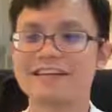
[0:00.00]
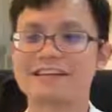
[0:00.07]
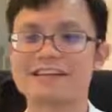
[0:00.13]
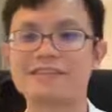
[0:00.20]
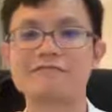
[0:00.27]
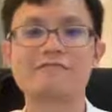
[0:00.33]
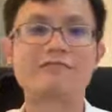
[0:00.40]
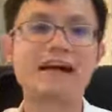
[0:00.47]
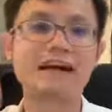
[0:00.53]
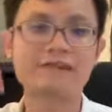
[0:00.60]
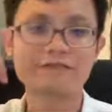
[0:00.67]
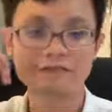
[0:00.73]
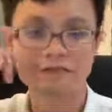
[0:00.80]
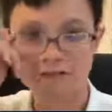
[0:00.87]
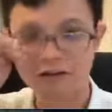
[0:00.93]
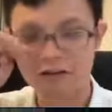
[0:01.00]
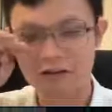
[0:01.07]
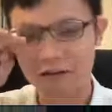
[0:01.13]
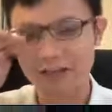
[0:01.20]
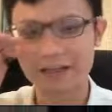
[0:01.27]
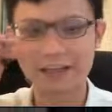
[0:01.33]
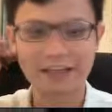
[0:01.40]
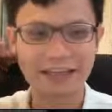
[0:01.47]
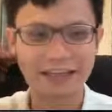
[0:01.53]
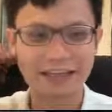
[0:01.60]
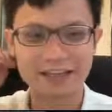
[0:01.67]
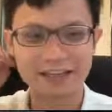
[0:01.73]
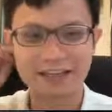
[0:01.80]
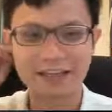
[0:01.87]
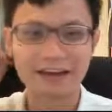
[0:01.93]
survive longer
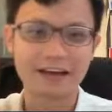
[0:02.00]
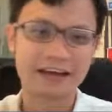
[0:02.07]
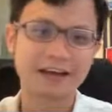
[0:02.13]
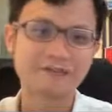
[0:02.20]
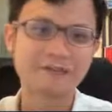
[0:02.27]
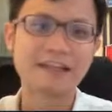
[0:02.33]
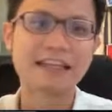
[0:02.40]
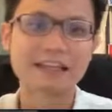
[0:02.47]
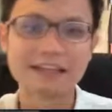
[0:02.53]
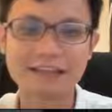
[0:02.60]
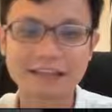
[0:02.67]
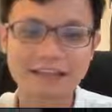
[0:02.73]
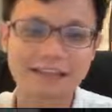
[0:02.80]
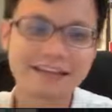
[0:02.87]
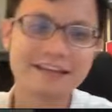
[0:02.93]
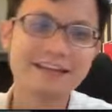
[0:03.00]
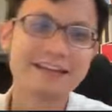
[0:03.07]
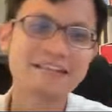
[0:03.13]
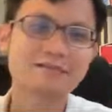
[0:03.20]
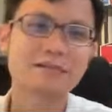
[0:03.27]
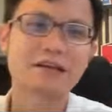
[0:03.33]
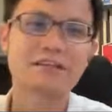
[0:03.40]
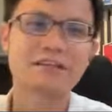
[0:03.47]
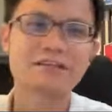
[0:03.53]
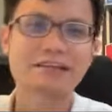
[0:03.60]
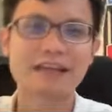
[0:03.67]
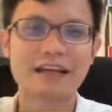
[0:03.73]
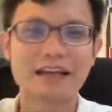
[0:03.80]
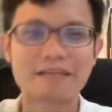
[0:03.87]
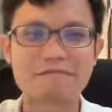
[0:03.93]
in winter because
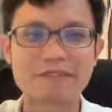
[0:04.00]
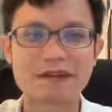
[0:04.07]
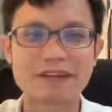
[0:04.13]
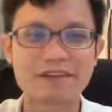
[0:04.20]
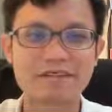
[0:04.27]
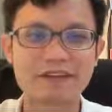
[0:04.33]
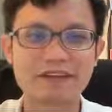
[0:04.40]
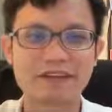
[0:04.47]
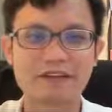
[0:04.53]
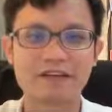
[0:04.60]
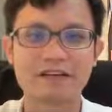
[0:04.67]
they have many fat